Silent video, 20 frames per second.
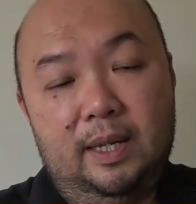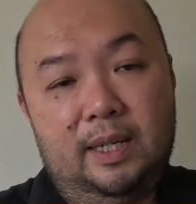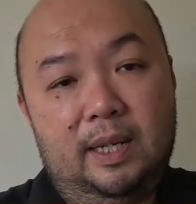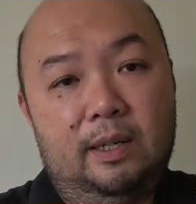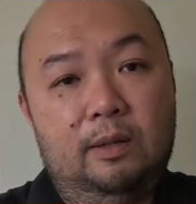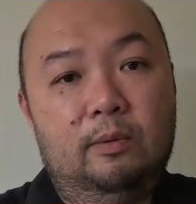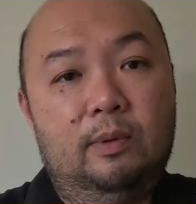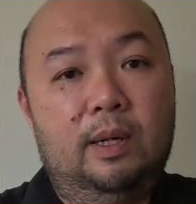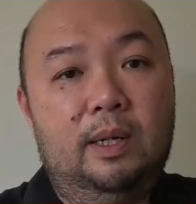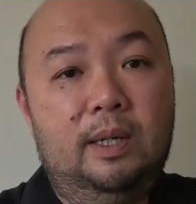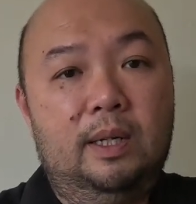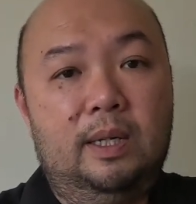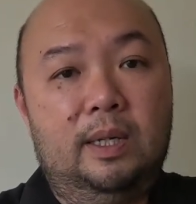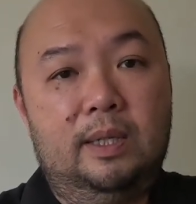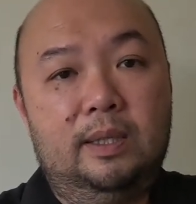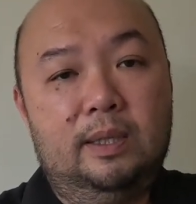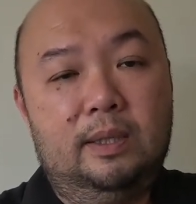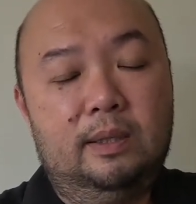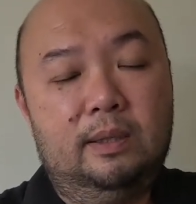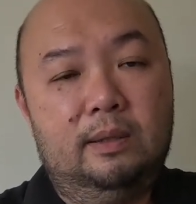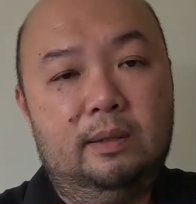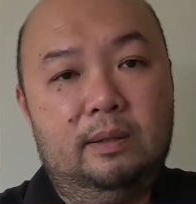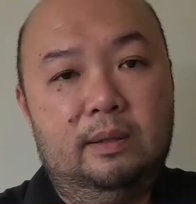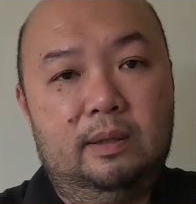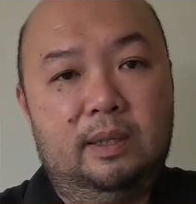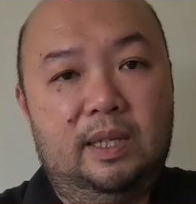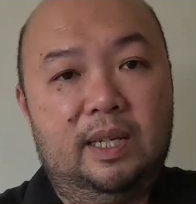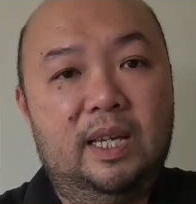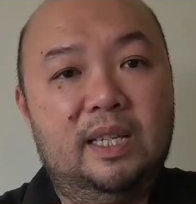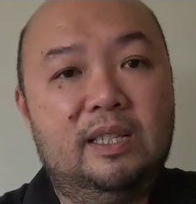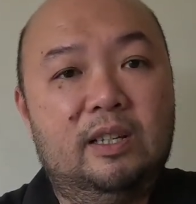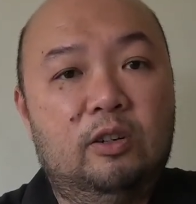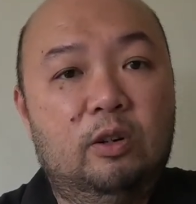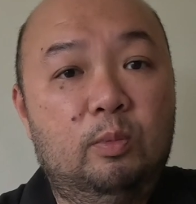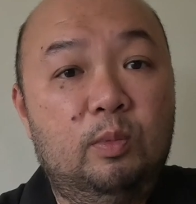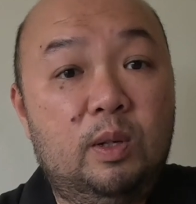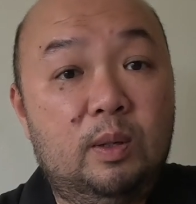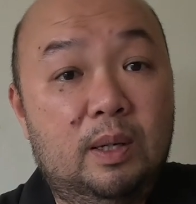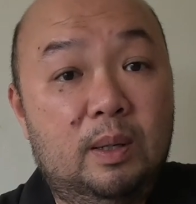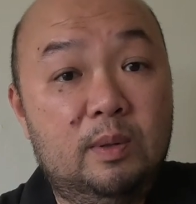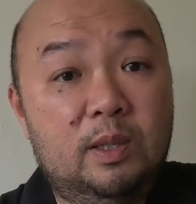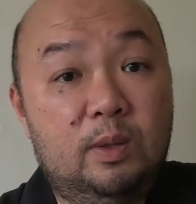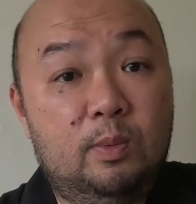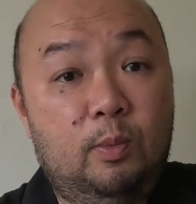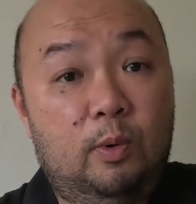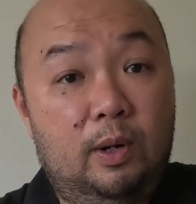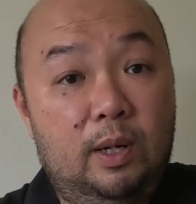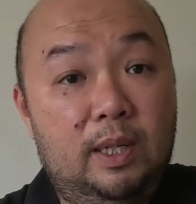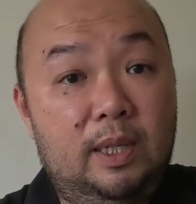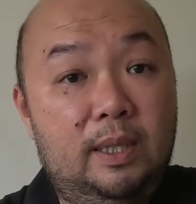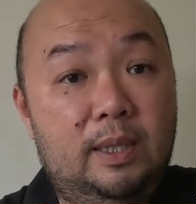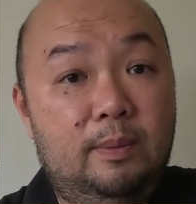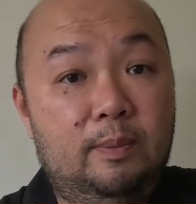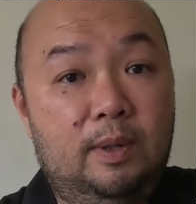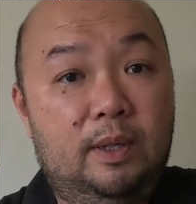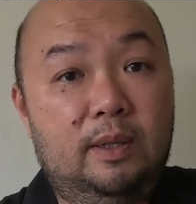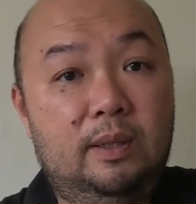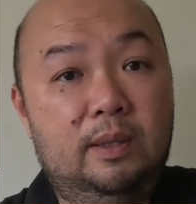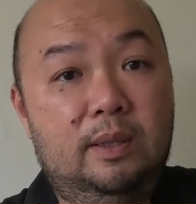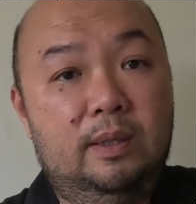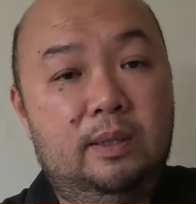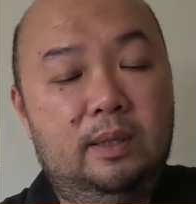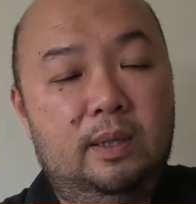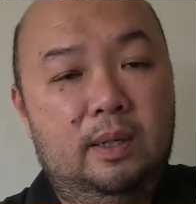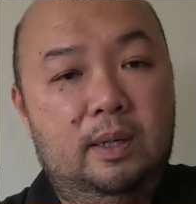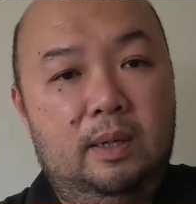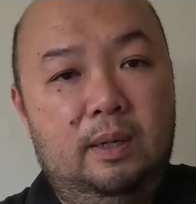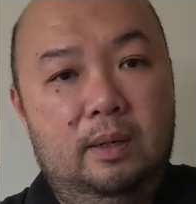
The other one is the gates are normally become smaller, because